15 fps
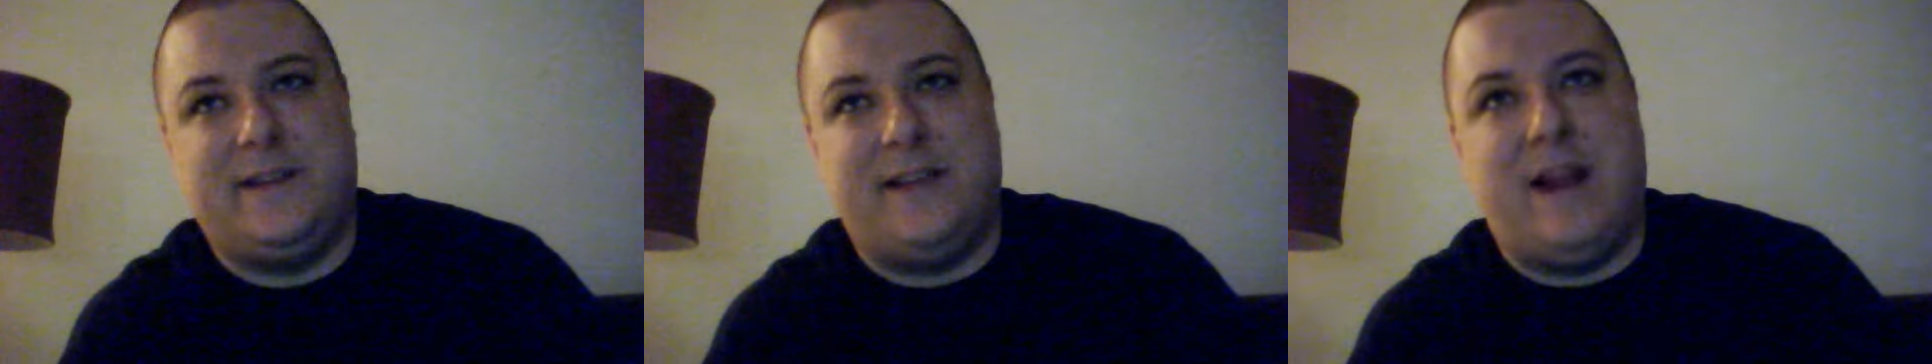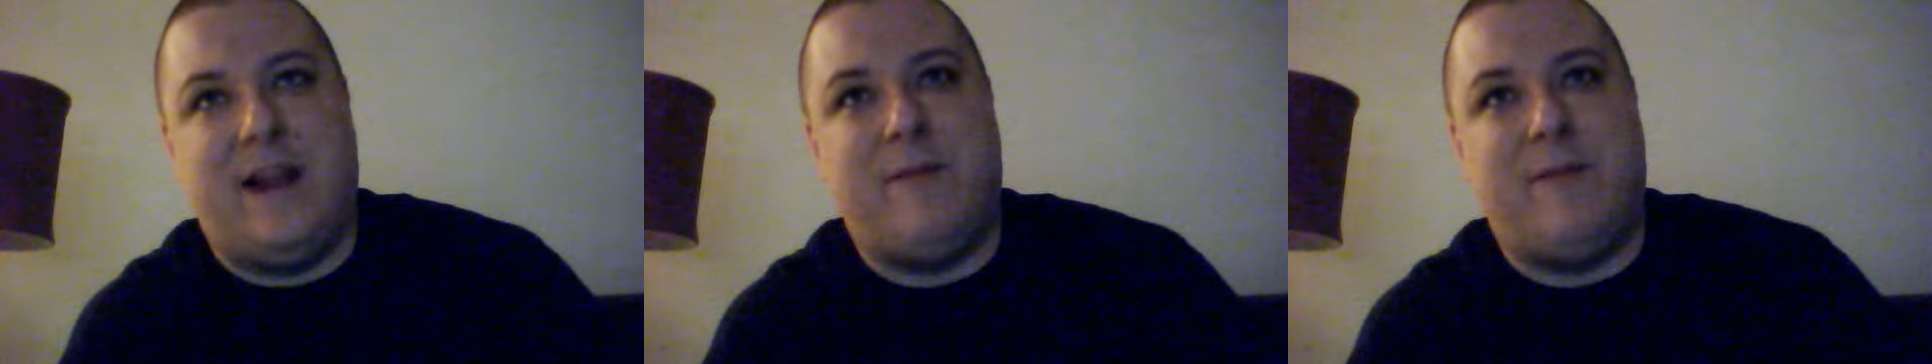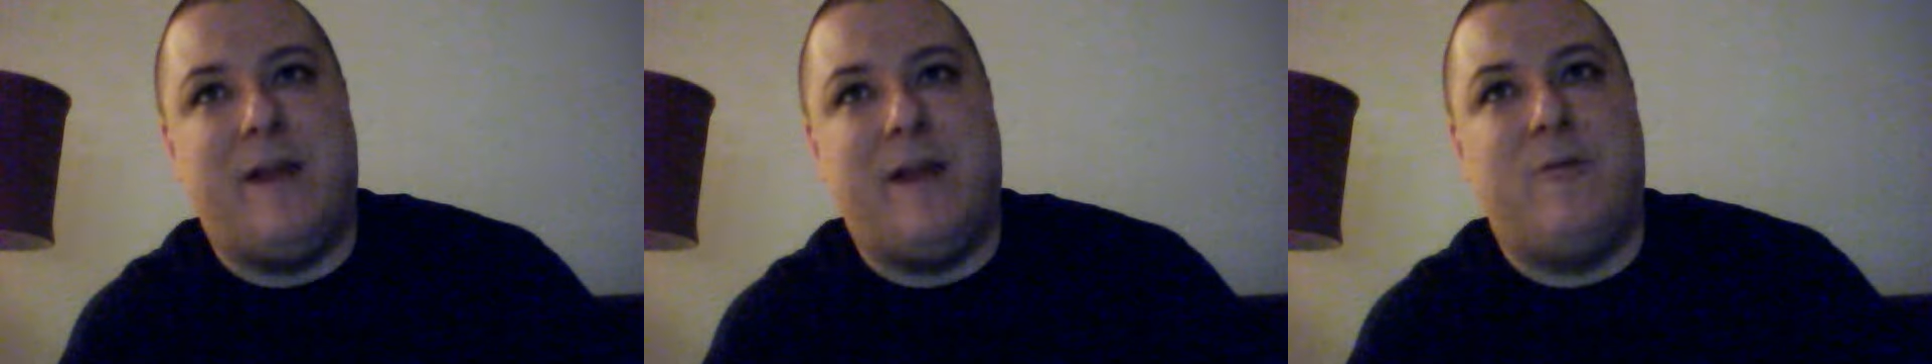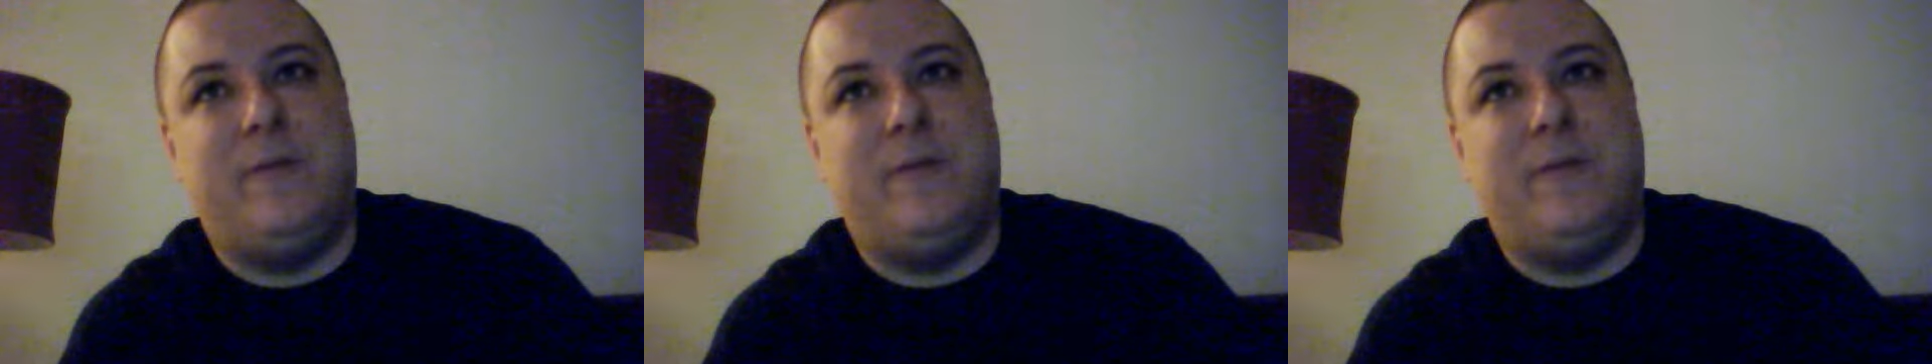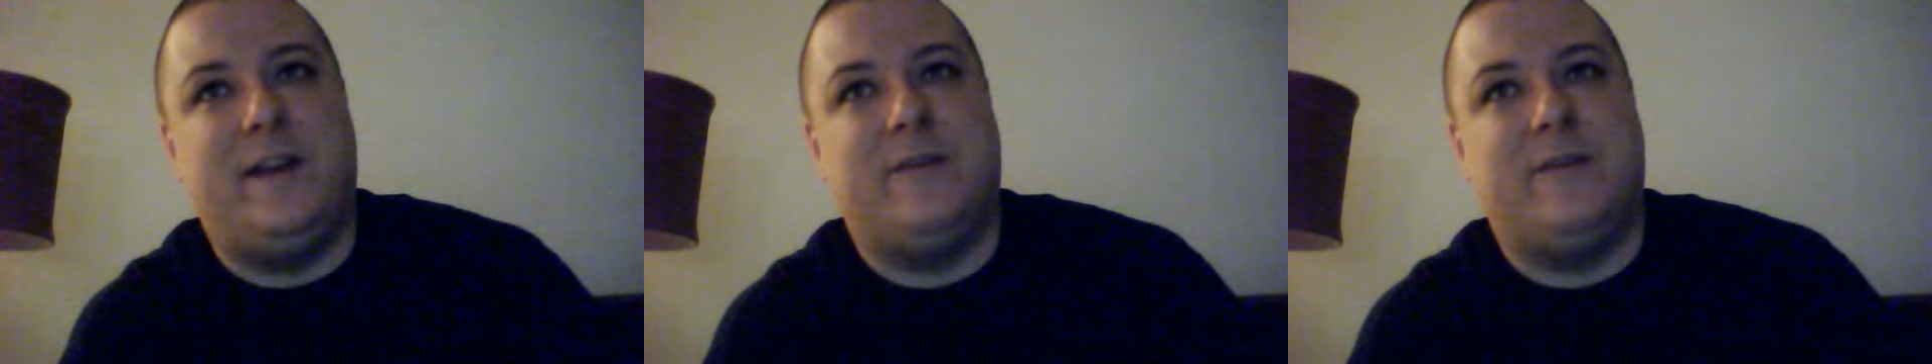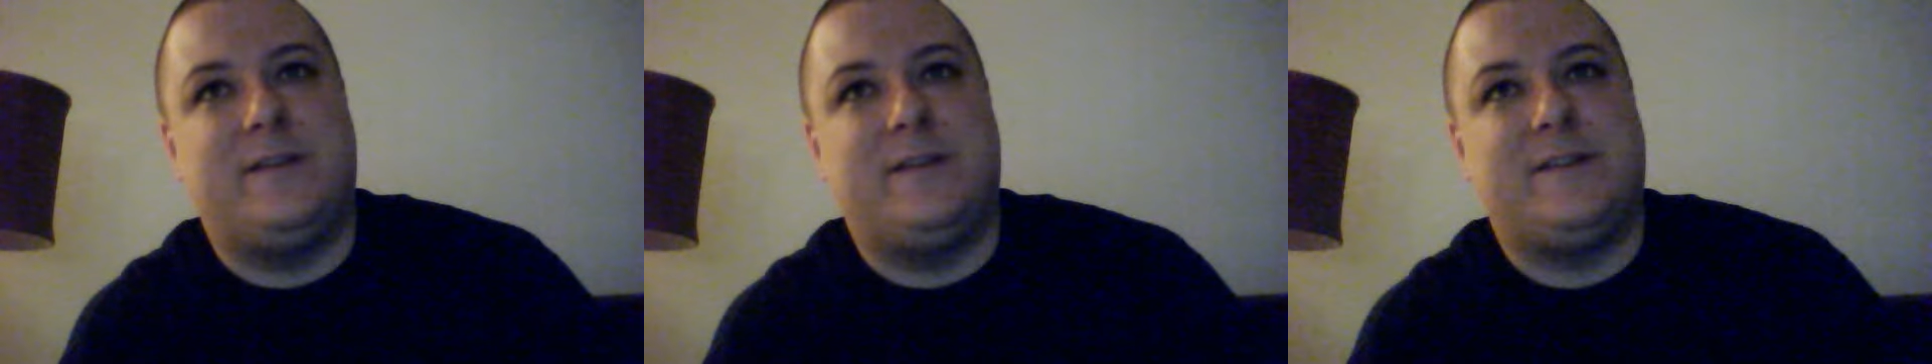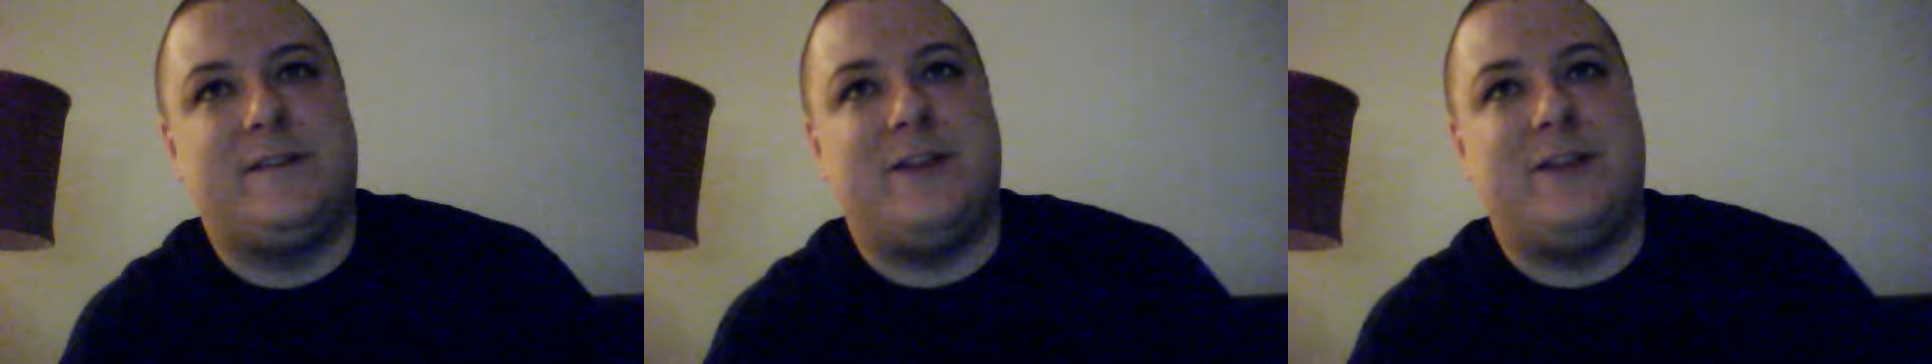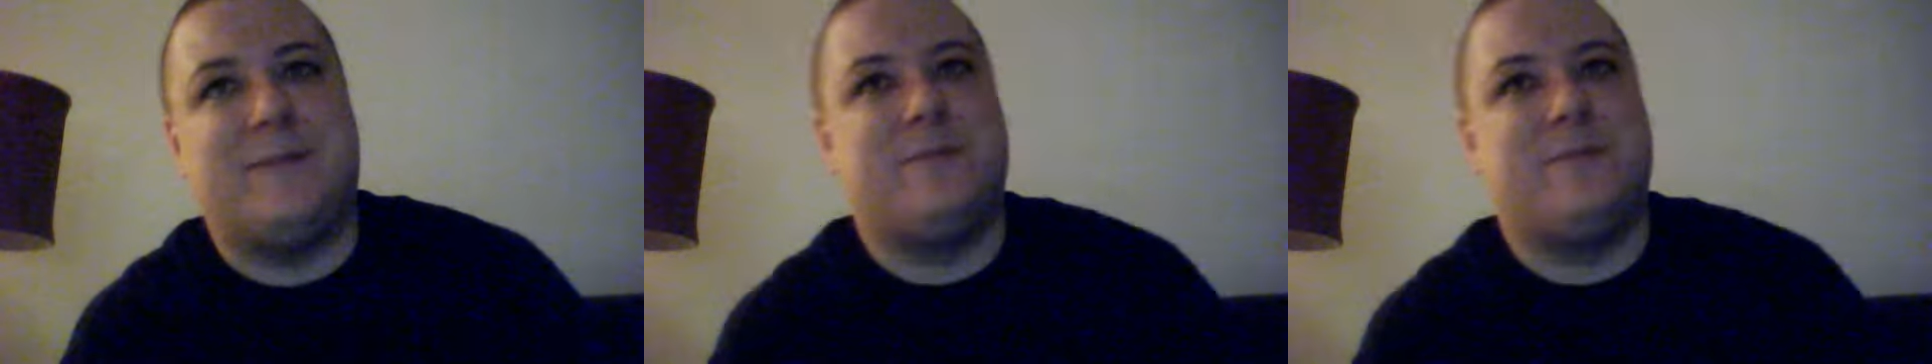and I probably won't be getting one until it
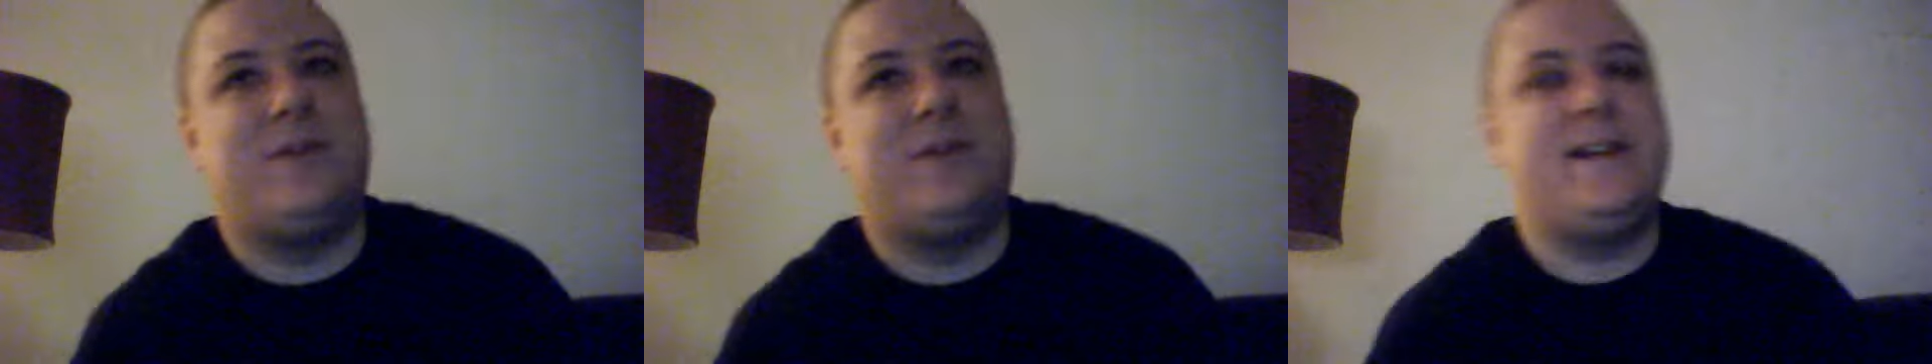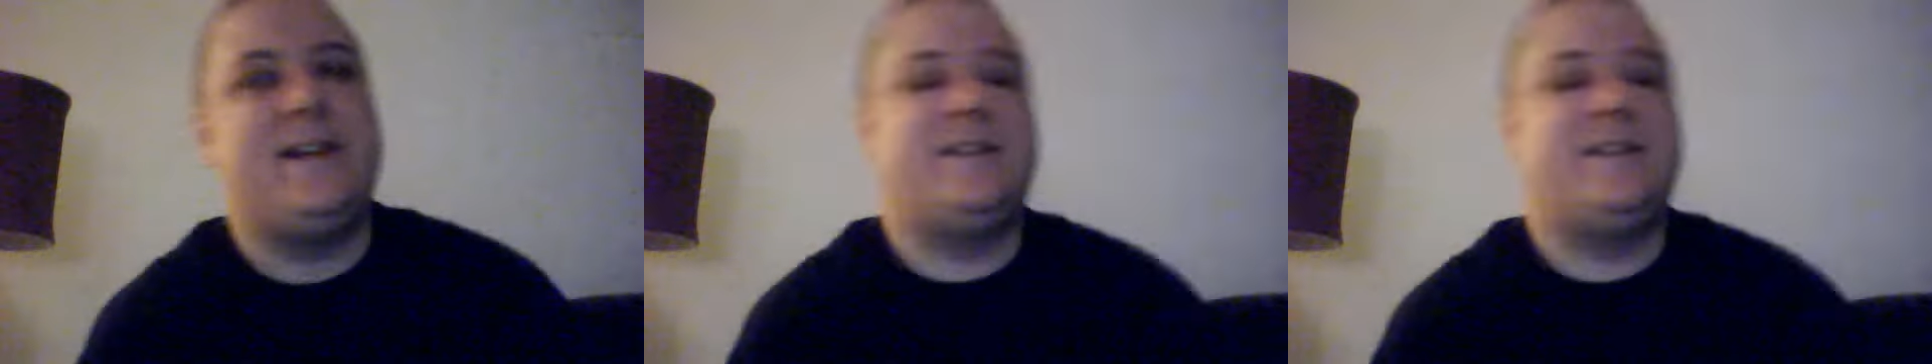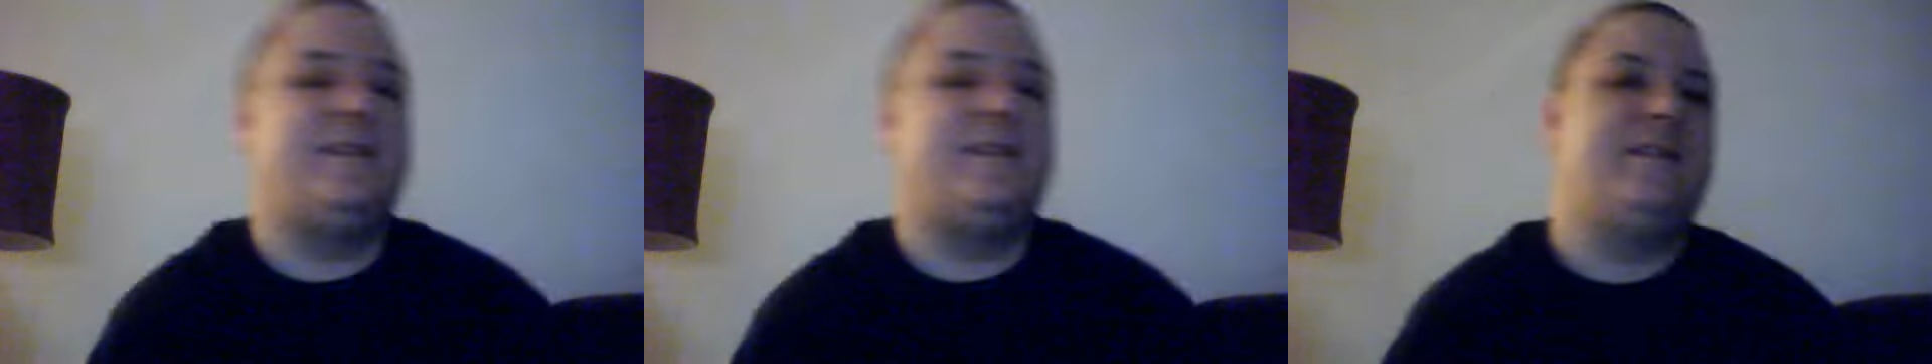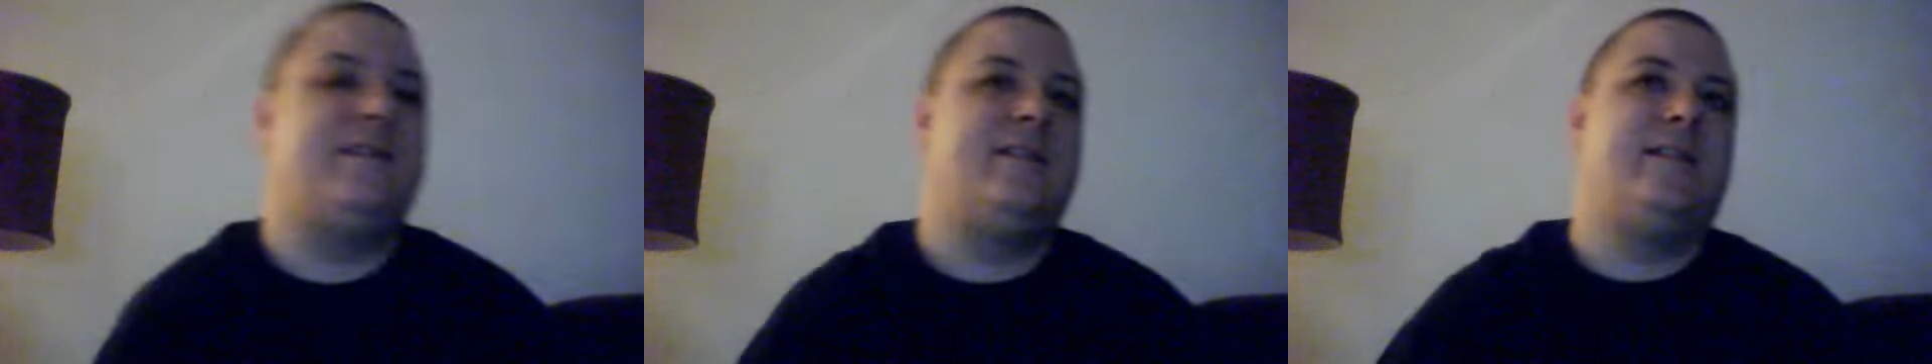drops in price.